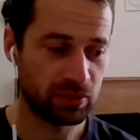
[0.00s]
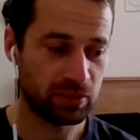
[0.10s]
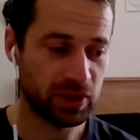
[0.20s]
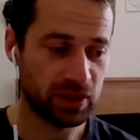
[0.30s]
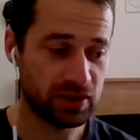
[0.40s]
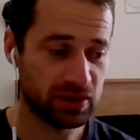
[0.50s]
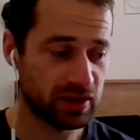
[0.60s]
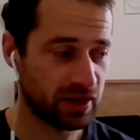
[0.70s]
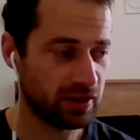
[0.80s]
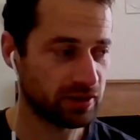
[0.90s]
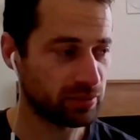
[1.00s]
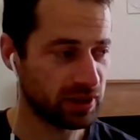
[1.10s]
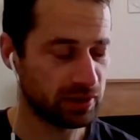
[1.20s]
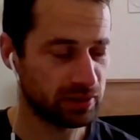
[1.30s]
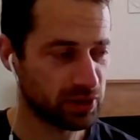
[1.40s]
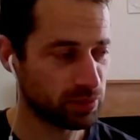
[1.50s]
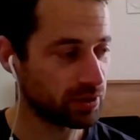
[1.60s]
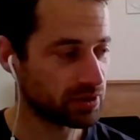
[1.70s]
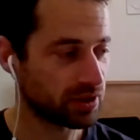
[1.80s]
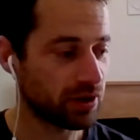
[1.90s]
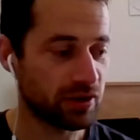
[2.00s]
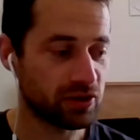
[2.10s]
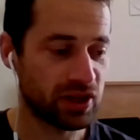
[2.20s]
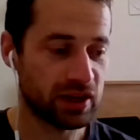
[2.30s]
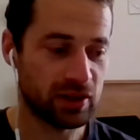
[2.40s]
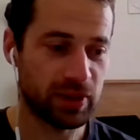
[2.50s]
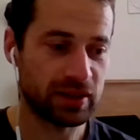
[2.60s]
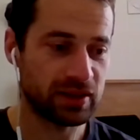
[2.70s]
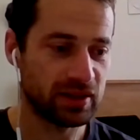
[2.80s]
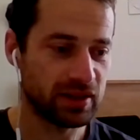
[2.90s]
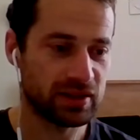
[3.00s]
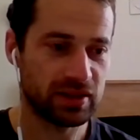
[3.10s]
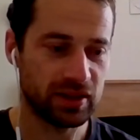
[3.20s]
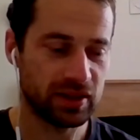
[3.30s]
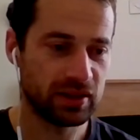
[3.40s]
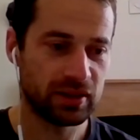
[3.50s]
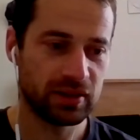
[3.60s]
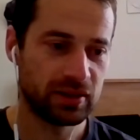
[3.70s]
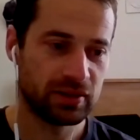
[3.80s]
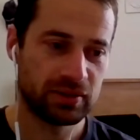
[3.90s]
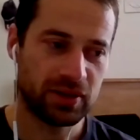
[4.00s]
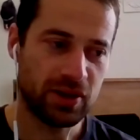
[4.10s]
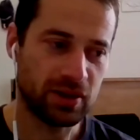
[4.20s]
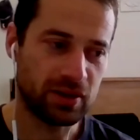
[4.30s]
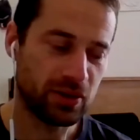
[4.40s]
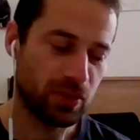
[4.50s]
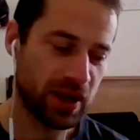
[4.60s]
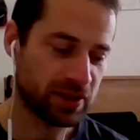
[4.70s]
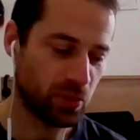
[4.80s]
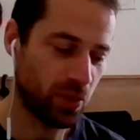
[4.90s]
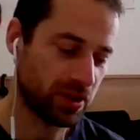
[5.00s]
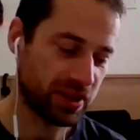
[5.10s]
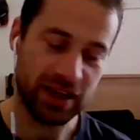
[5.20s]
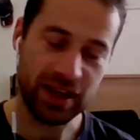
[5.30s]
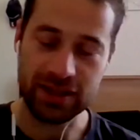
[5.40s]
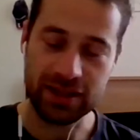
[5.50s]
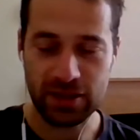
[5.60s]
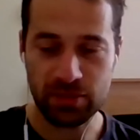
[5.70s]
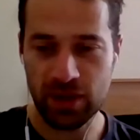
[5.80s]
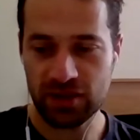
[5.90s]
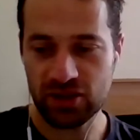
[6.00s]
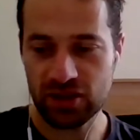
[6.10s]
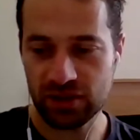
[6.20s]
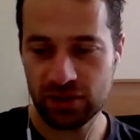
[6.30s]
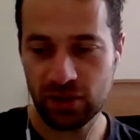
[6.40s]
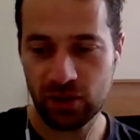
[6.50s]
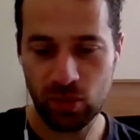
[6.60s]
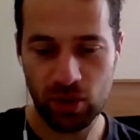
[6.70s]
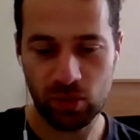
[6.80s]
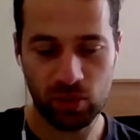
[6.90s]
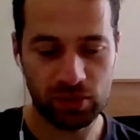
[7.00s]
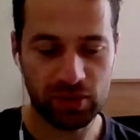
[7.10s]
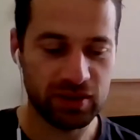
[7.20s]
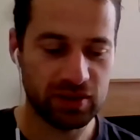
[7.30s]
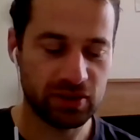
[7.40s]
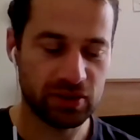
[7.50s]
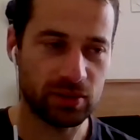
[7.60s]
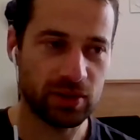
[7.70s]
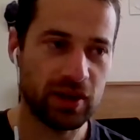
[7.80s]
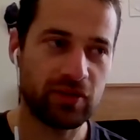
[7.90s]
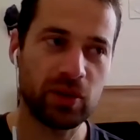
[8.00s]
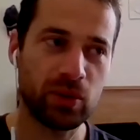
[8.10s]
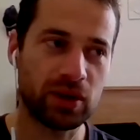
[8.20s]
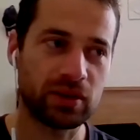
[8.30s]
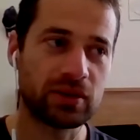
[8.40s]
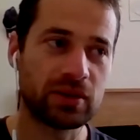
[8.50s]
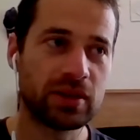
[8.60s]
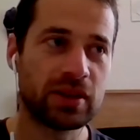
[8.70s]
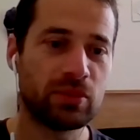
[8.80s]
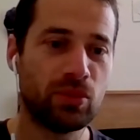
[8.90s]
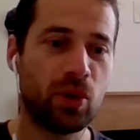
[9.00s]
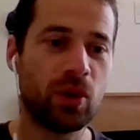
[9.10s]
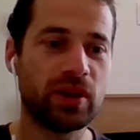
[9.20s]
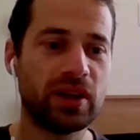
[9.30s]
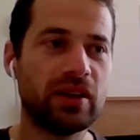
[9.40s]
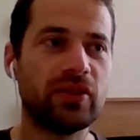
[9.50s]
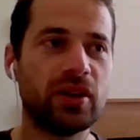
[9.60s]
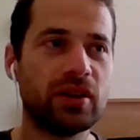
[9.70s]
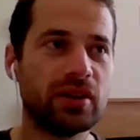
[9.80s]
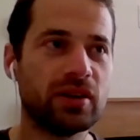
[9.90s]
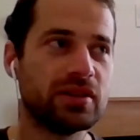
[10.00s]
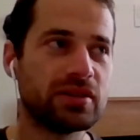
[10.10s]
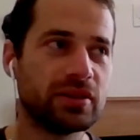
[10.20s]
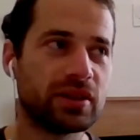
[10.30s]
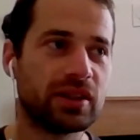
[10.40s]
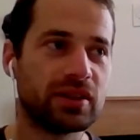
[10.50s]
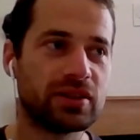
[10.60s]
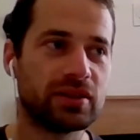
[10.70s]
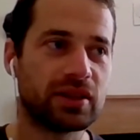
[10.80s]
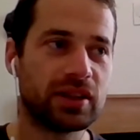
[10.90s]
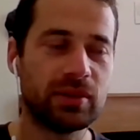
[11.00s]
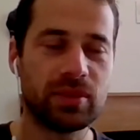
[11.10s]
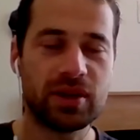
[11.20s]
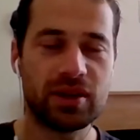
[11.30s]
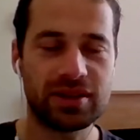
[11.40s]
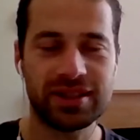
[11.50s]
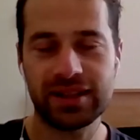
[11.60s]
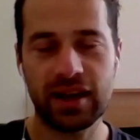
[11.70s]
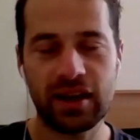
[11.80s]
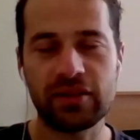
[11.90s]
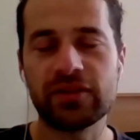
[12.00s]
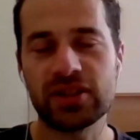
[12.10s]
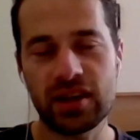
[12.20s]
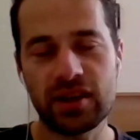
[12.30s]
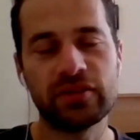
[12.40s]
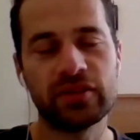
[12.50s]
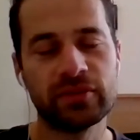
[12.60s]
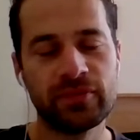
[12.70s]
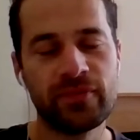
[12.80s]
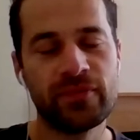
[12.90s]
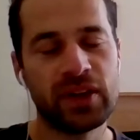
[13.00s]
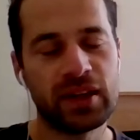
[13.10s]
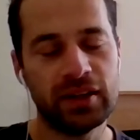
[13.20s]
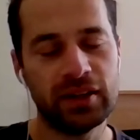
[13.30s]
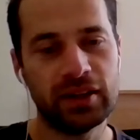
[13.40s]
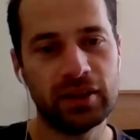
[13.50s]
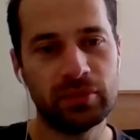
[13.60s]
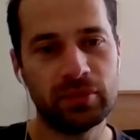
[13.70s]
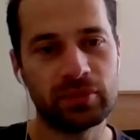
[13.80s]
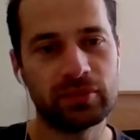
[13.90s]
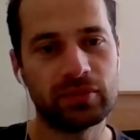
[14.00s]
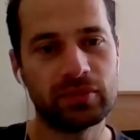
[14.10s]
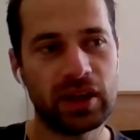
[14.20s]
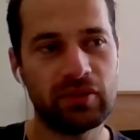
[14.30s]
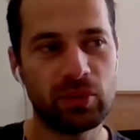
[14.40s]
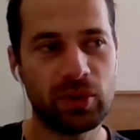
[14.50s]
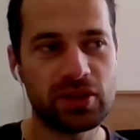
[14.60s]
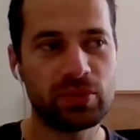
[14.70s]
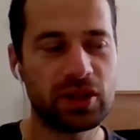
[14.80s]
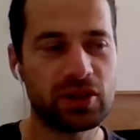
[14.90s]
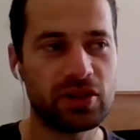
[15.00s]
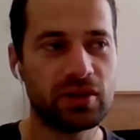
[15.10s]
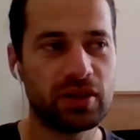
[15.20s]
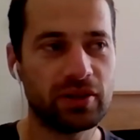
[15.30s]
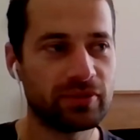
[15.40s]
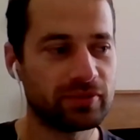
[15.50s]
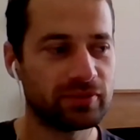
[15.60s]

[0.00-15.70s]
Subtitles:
because ultimately, I spoke to a contractor about it yesterday, no matter what, I guess, gets mentioned or what we're looking to do, everyone more than ever is looking to keep their staff safe. Everyone wants to make sure that